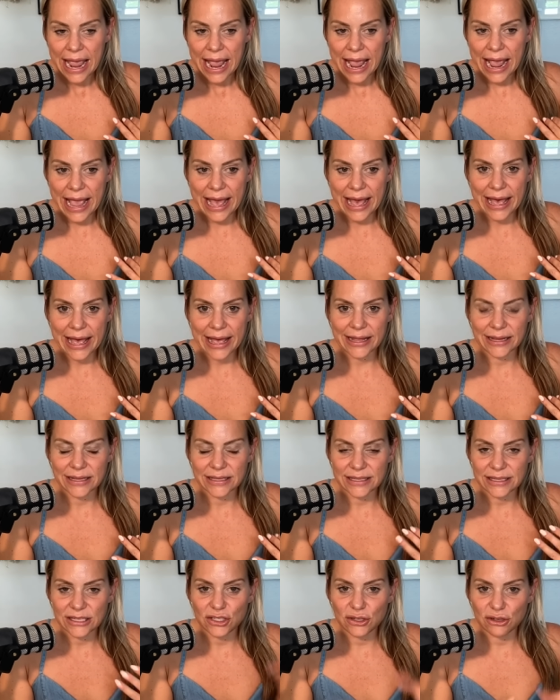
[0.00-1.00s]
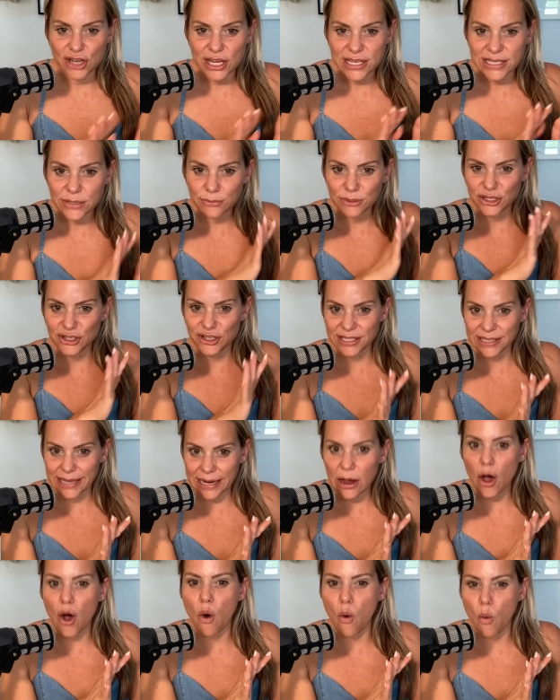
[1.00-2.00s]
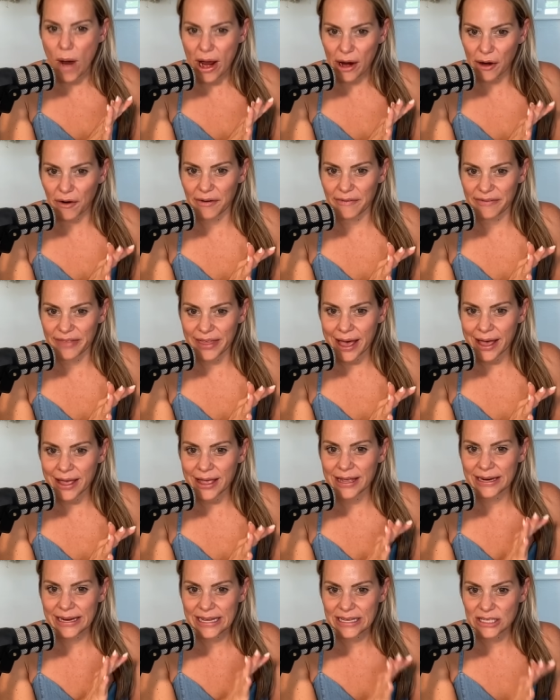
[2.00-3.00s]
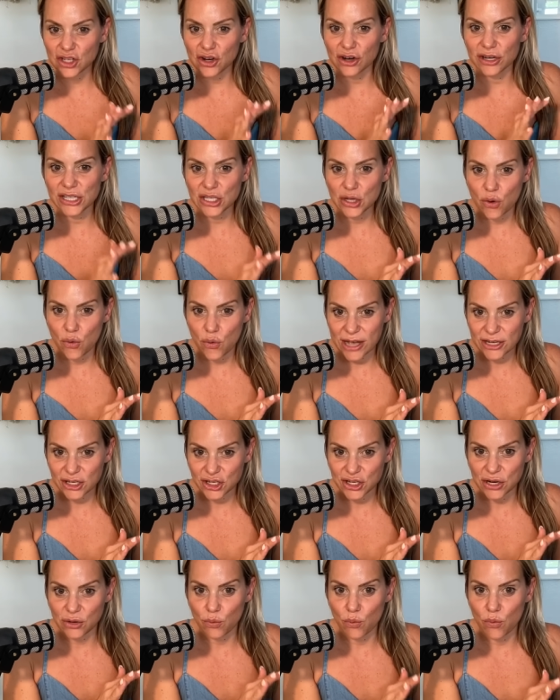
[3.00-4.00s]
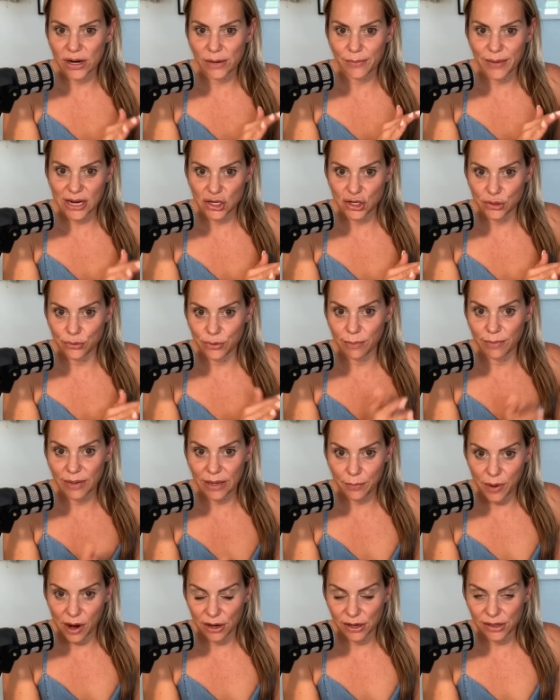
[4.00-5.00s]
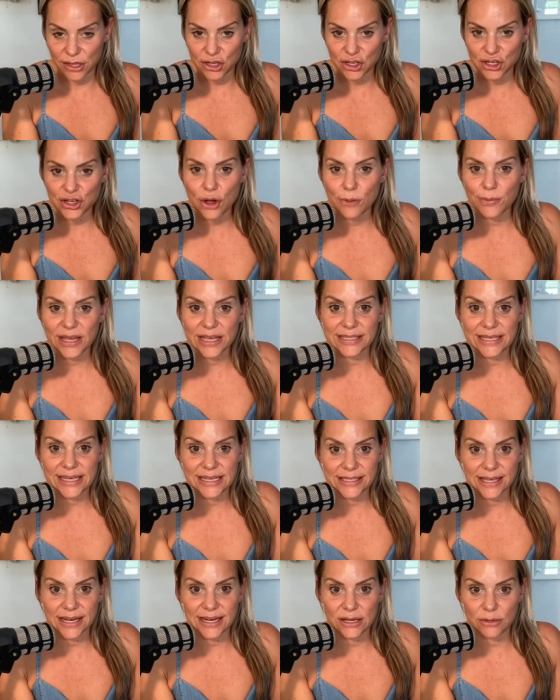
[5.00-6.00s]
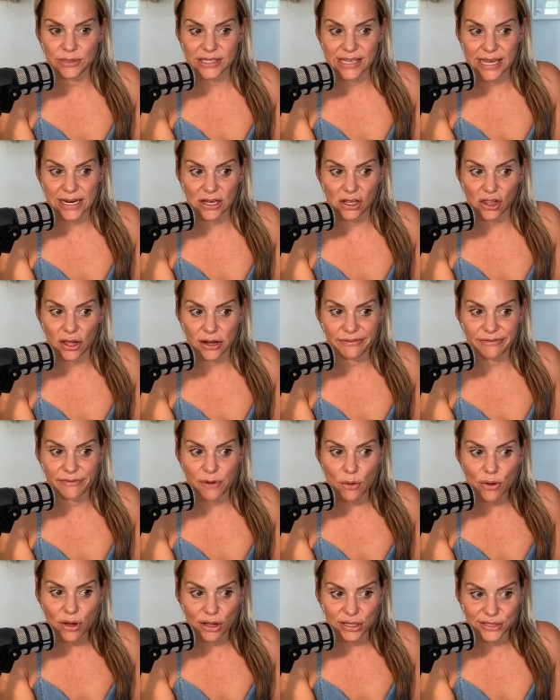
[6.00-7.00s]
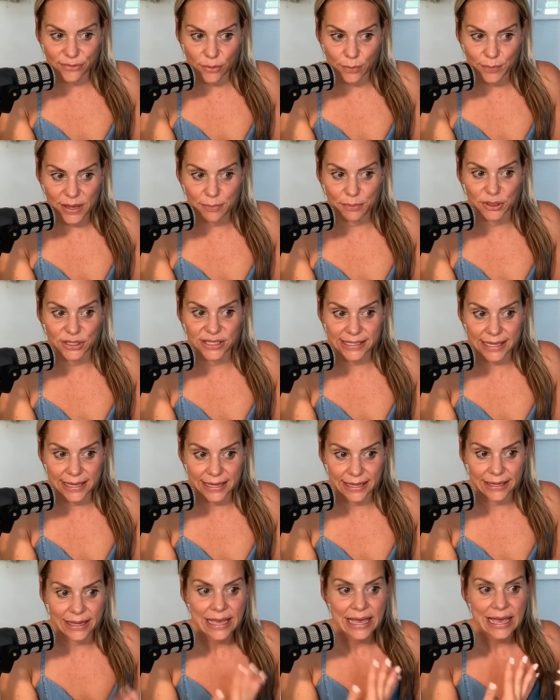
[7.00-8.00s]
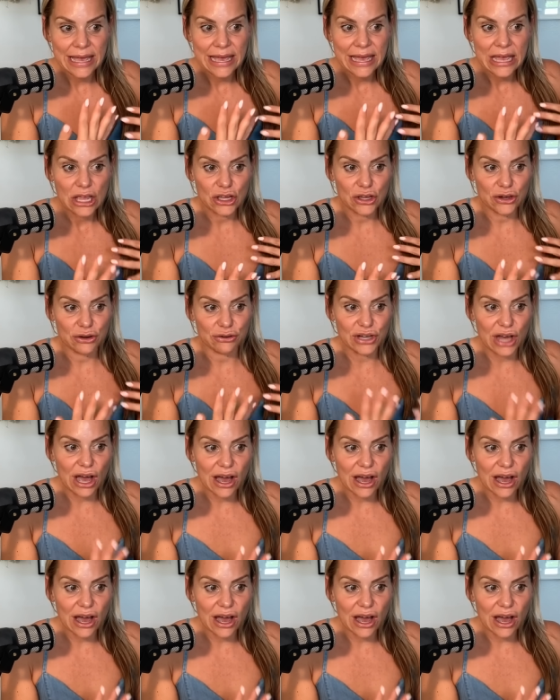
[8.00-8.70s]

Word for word: And so Justin was just like aware of that. And he started to question, what am I doing being part of this show? Because he said he was getting a lot of phone calls for people saying, you know,